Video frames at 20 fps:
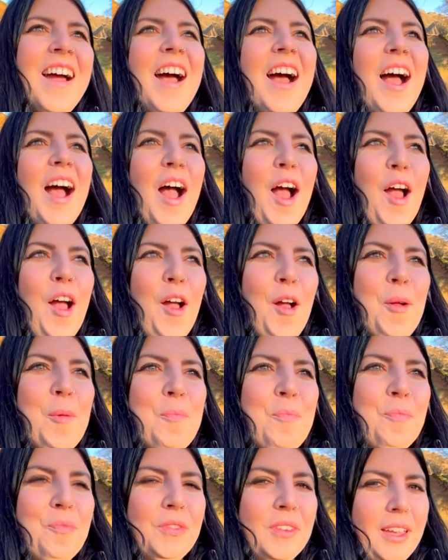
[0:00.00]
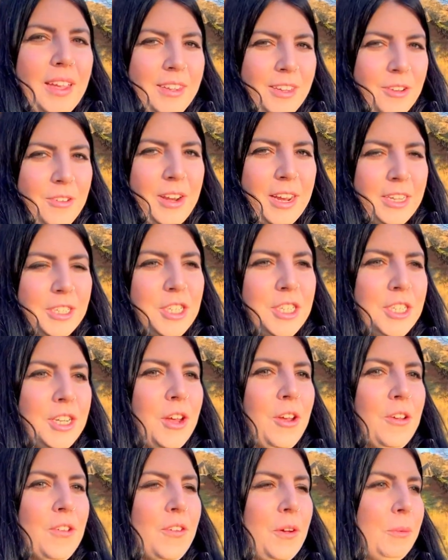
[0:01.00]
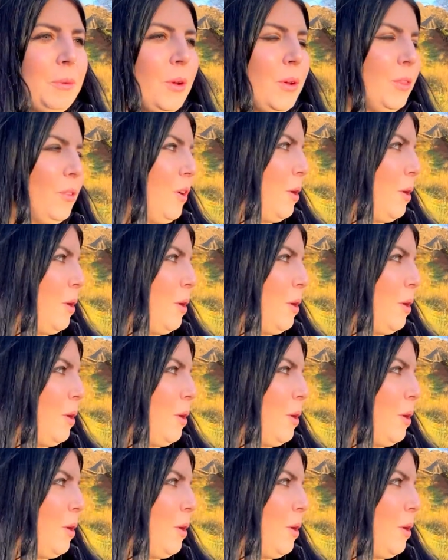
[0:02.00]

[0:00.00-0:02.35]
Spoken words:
I don't actually know if I'm going the right